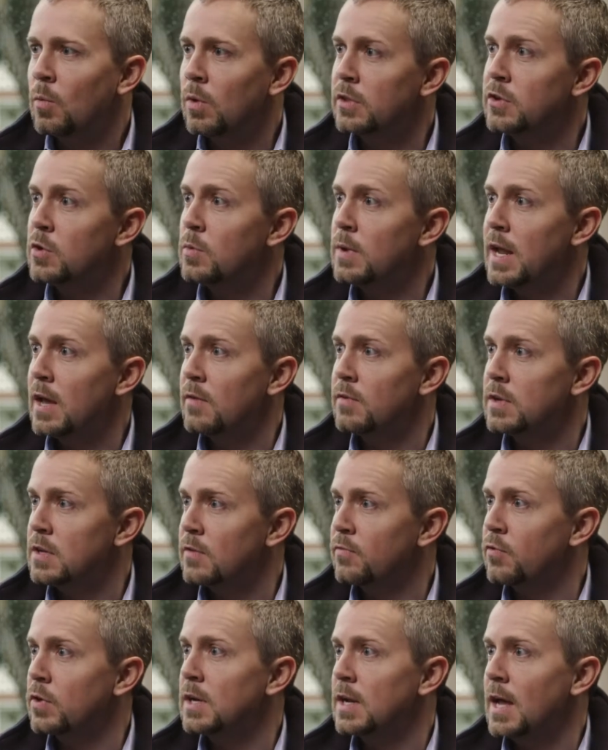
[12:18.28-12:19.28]
Well, you would have a
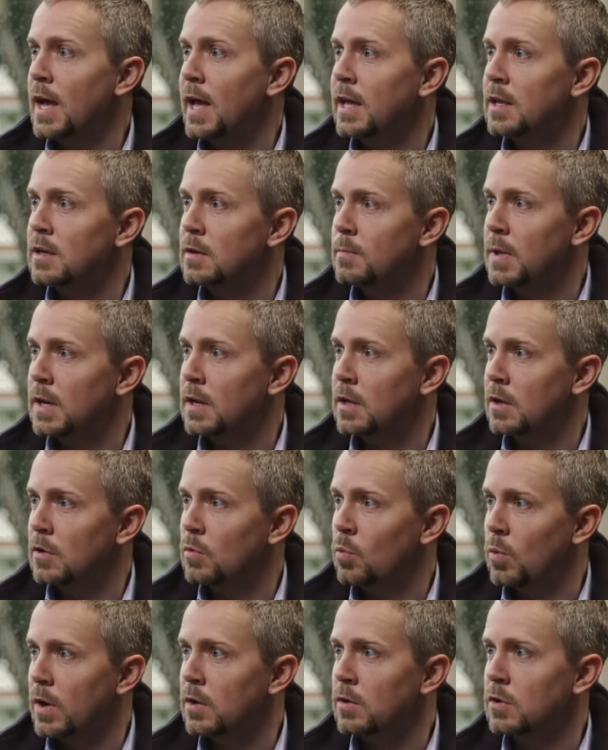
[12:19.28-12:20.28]
different diet depending
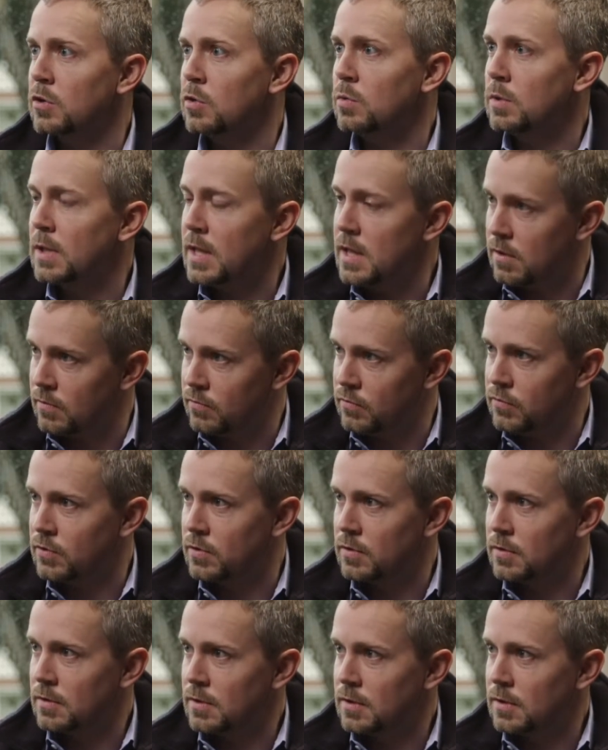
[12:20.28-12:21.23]
on where you lived,